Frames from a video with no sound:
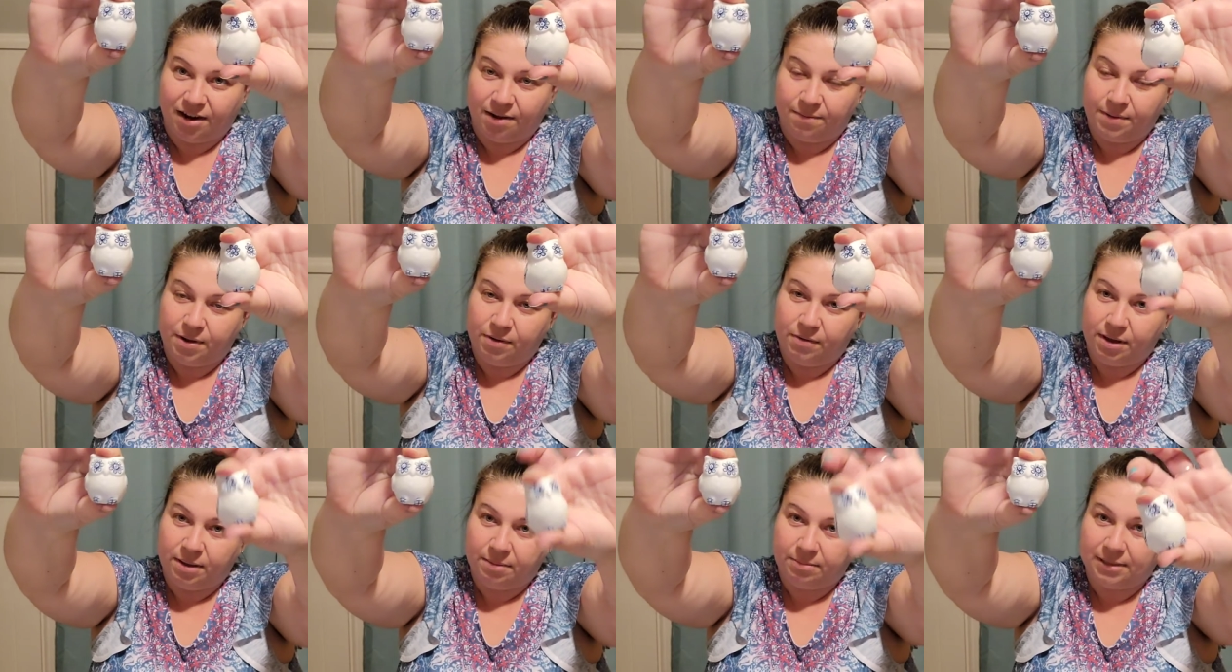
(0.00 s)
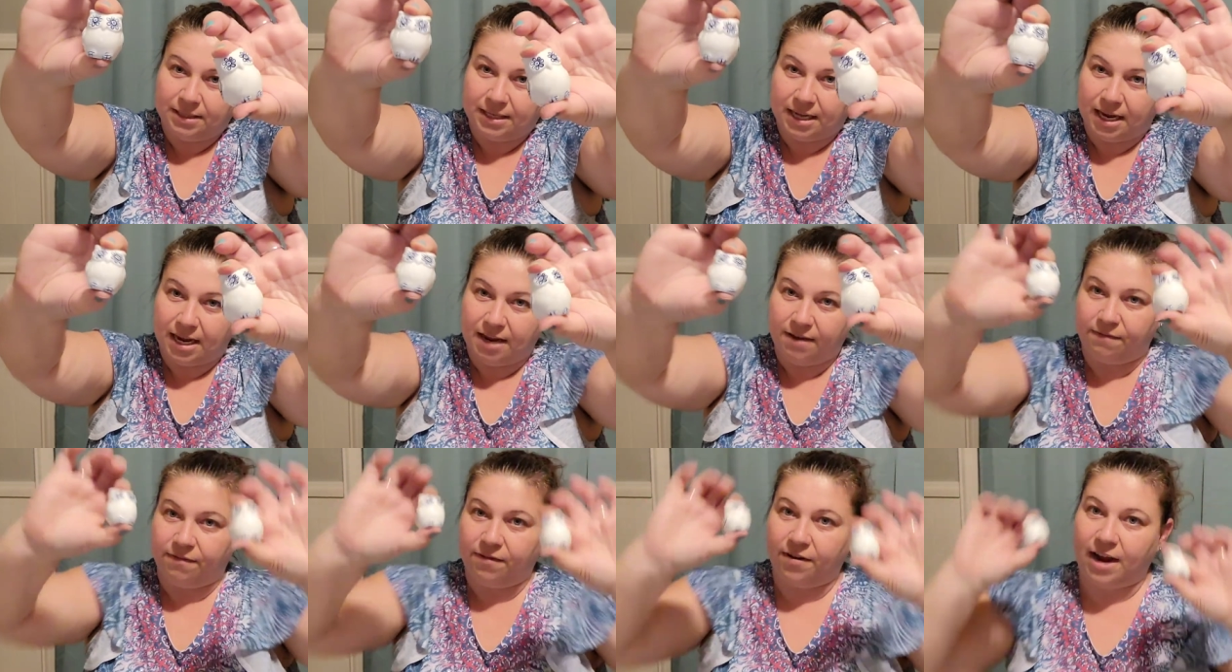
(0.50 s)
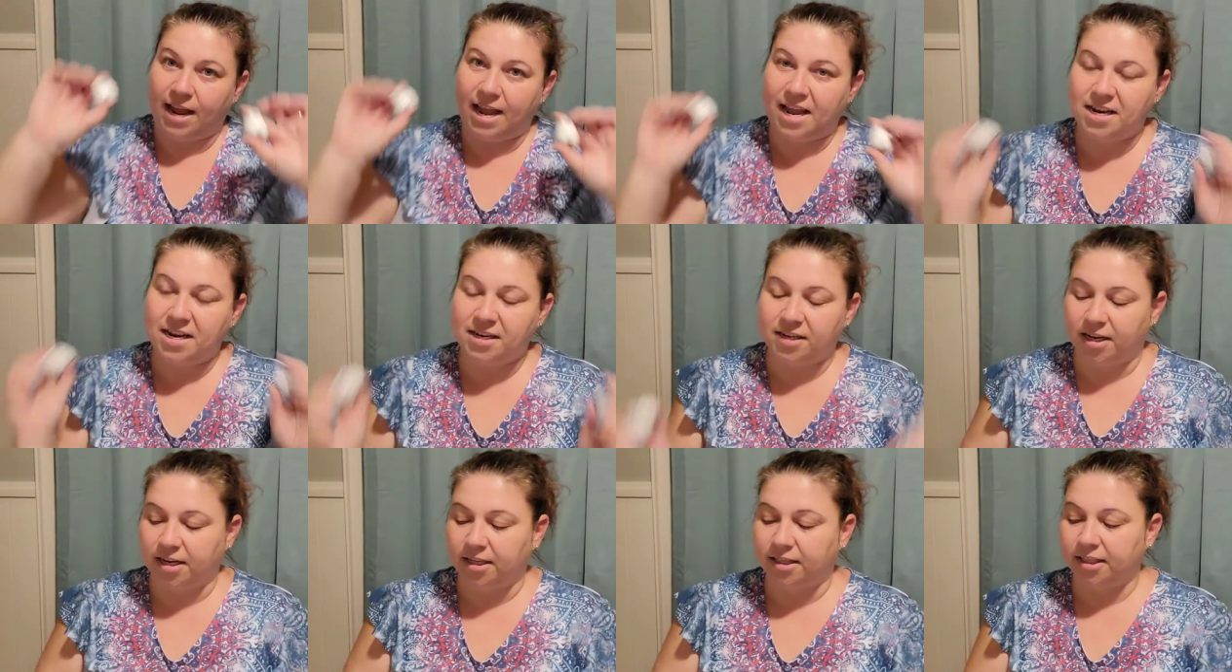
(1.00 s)
on my website for
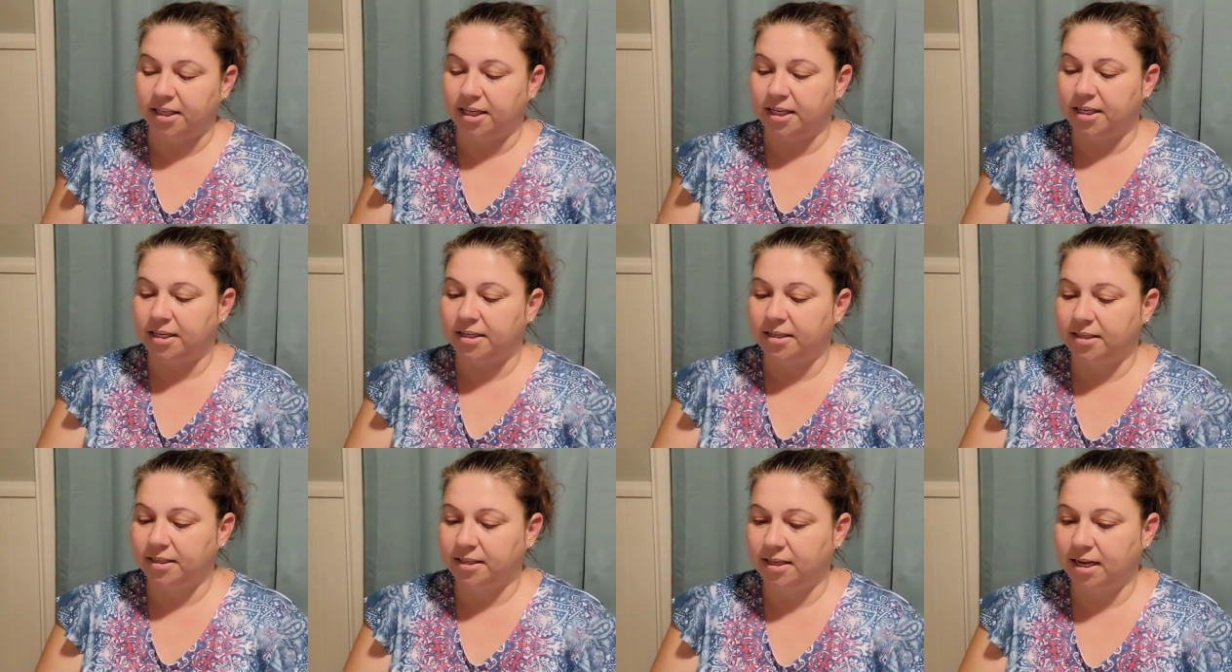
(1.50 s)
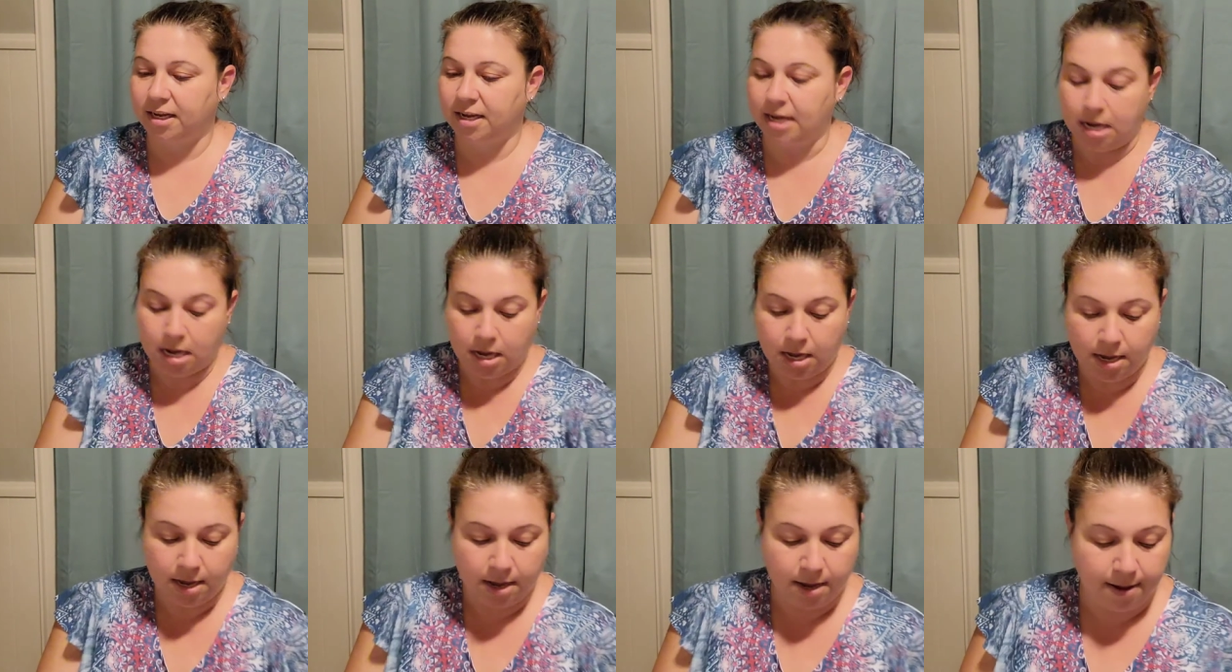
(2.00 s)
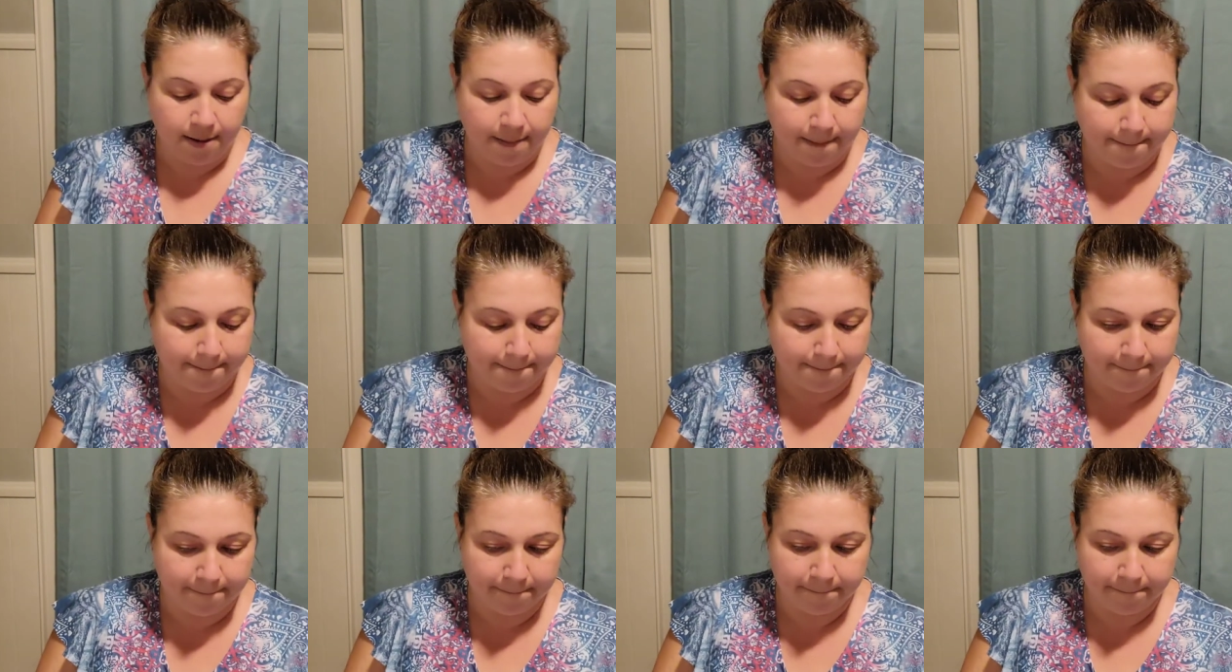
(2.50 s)
$8.